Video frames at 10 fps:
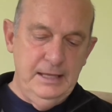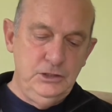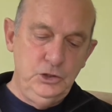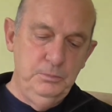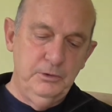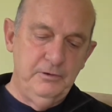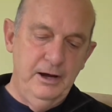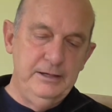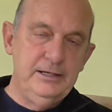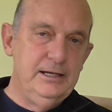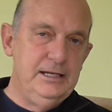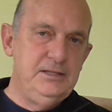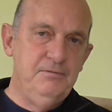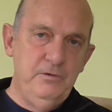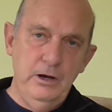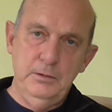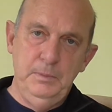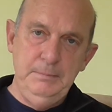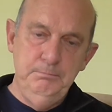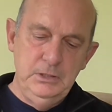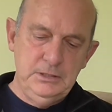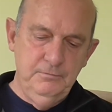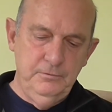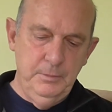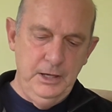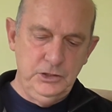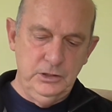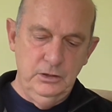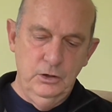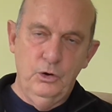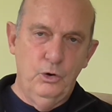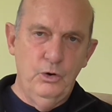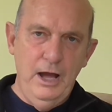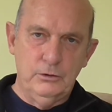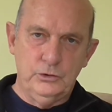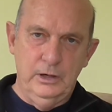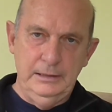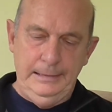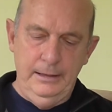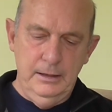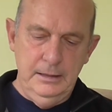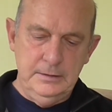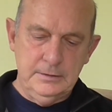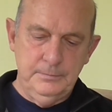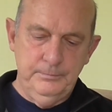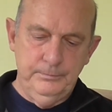they do provide is invariably misinformation or outright lies,